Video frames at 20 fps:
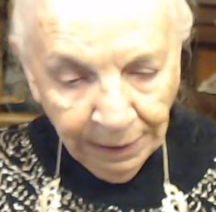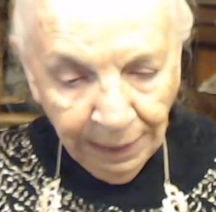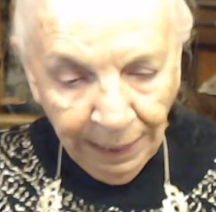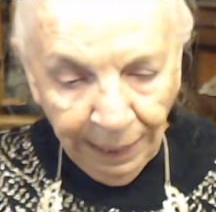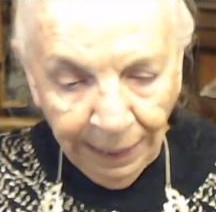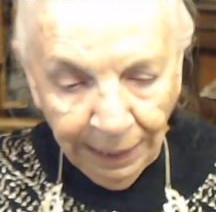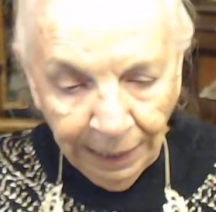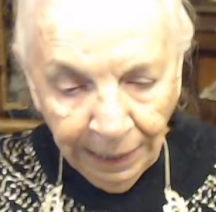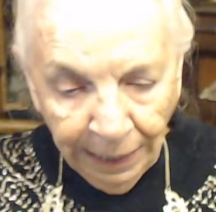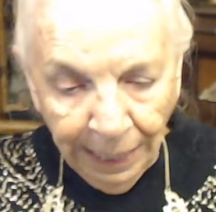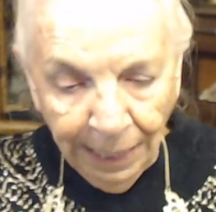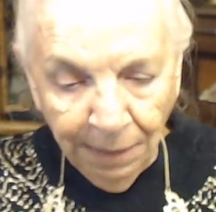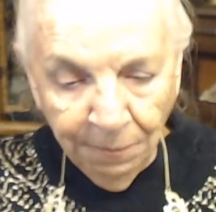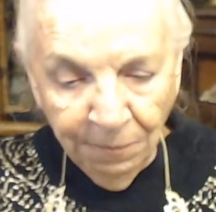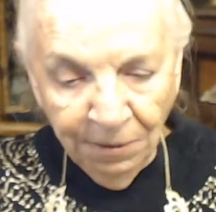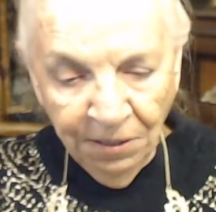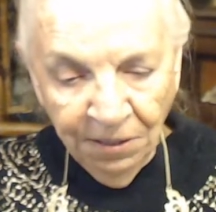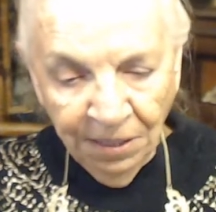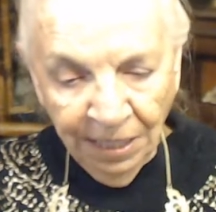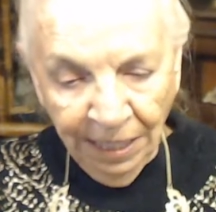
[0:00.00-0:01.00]
And
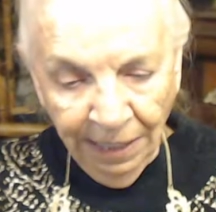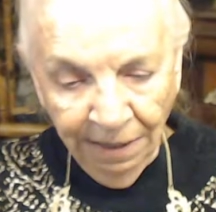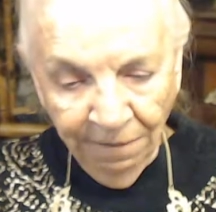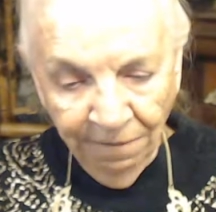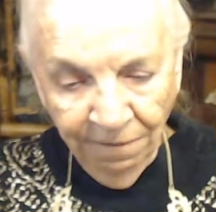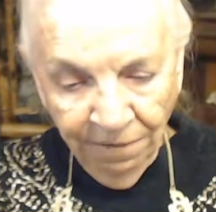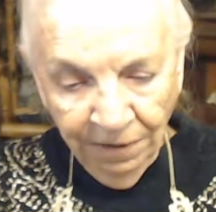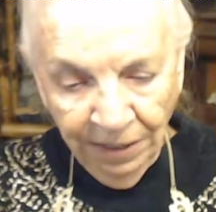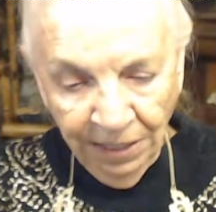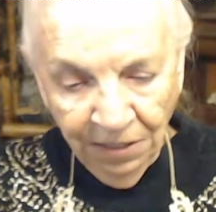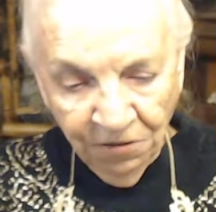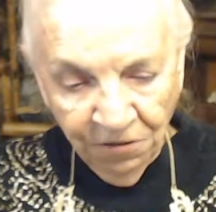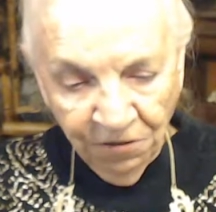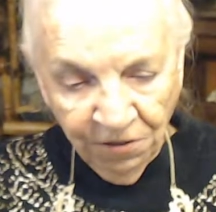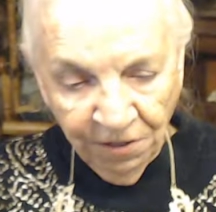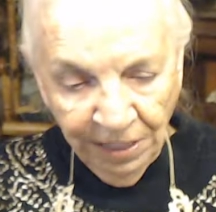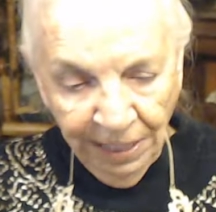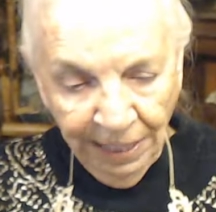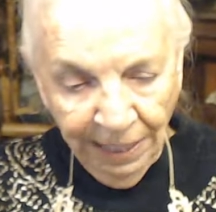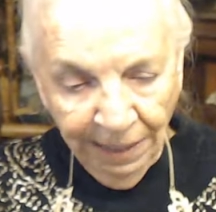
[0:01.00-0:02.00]
Laban gave his
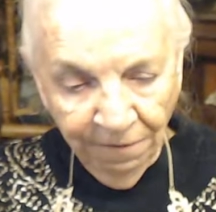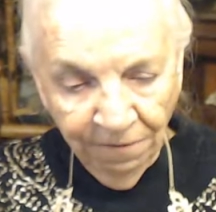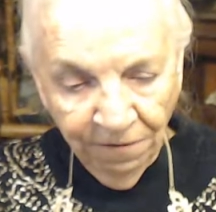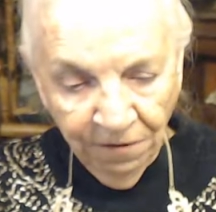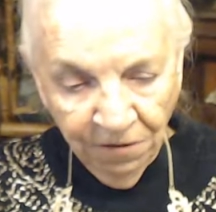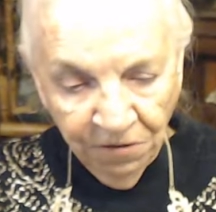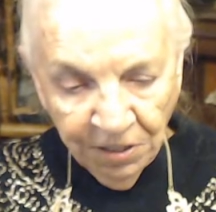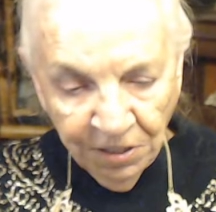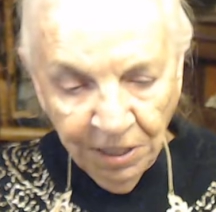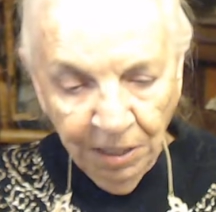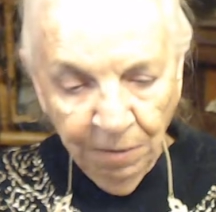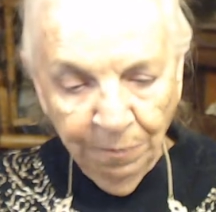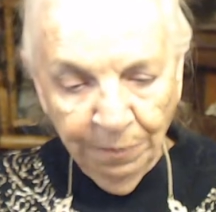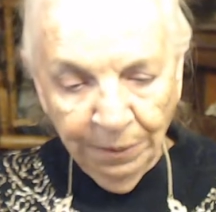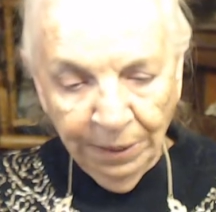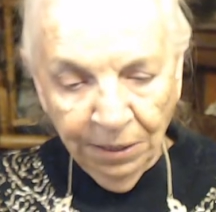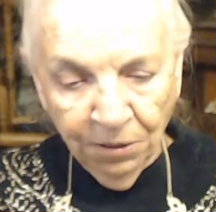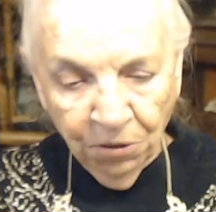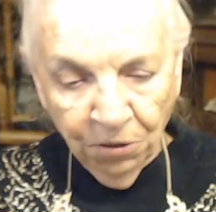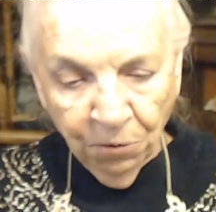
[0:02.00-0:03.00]
slave
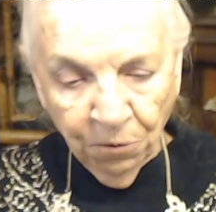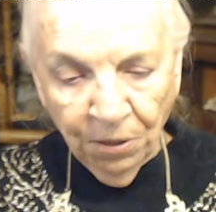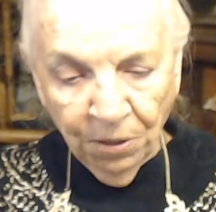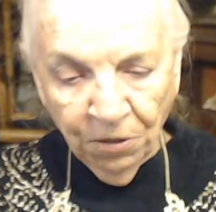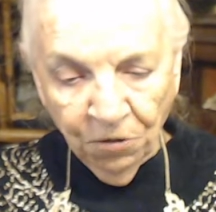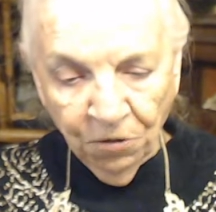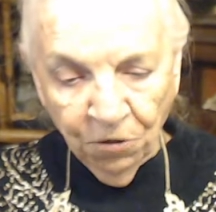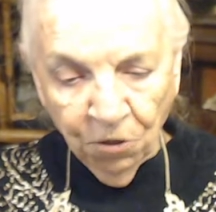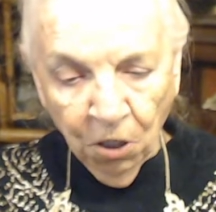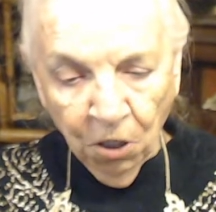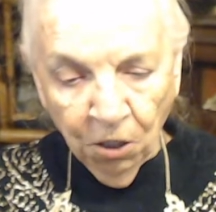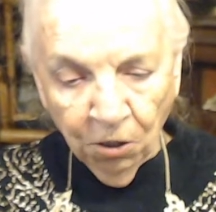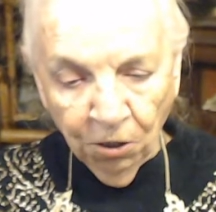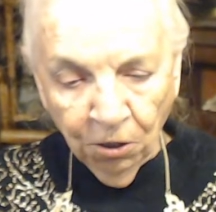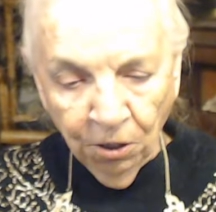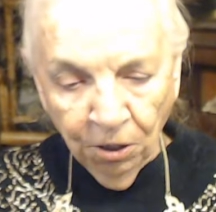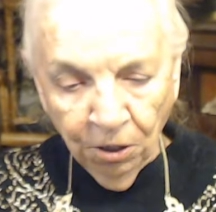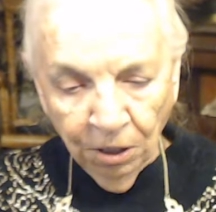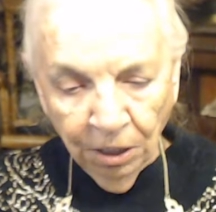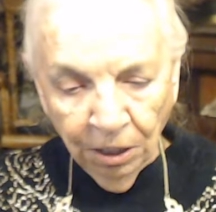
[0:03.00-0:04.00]
Zilpah to his
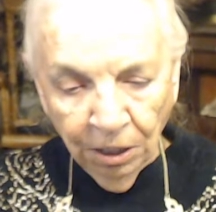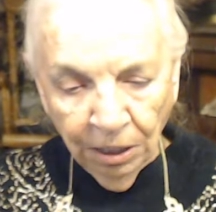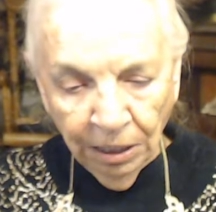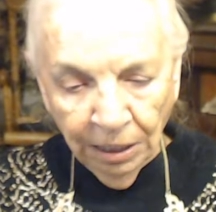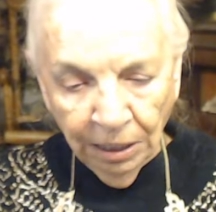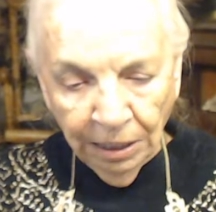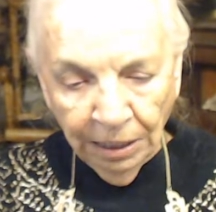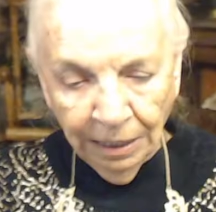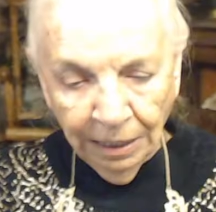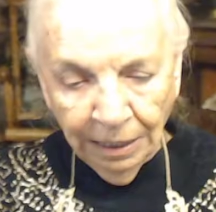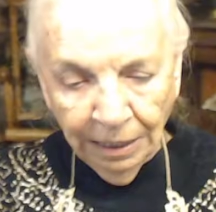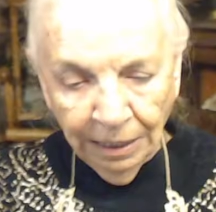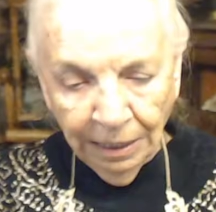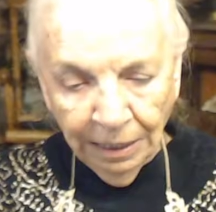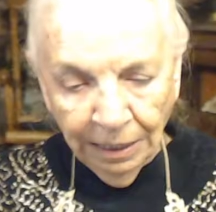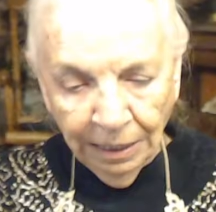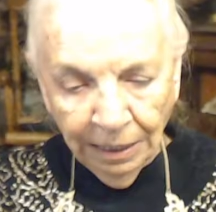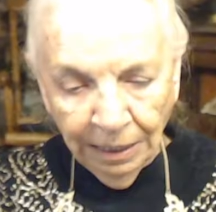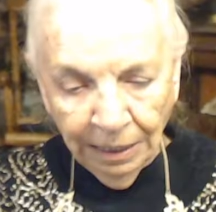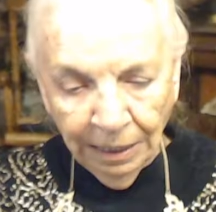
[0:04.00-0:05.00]
daughter
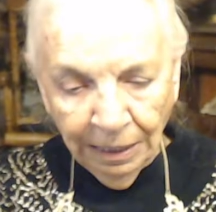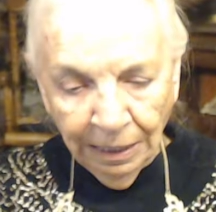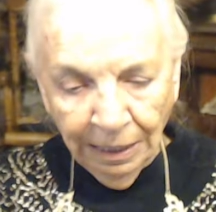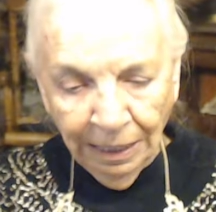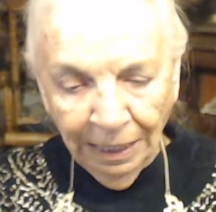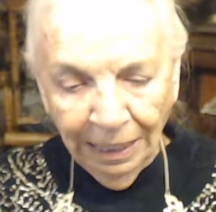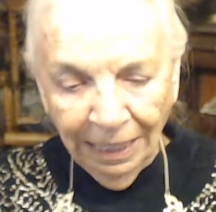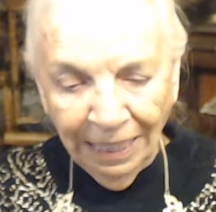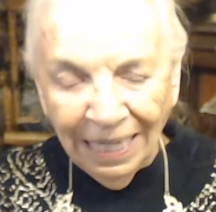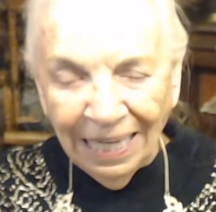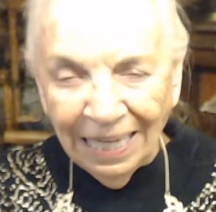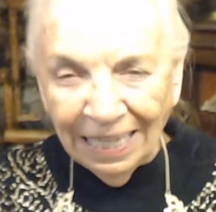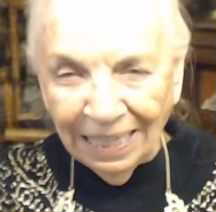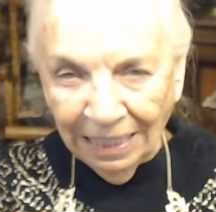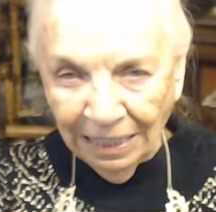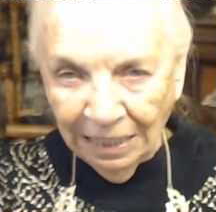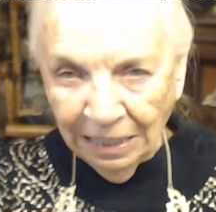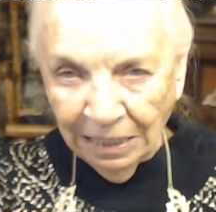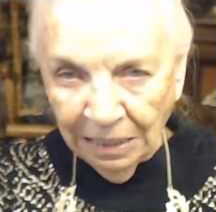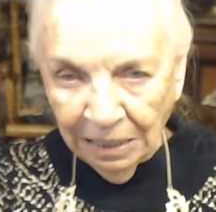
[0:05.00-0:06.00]

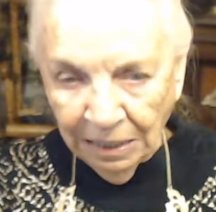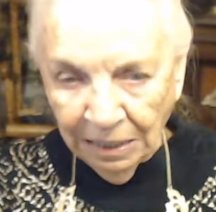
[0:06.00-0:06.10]
Leah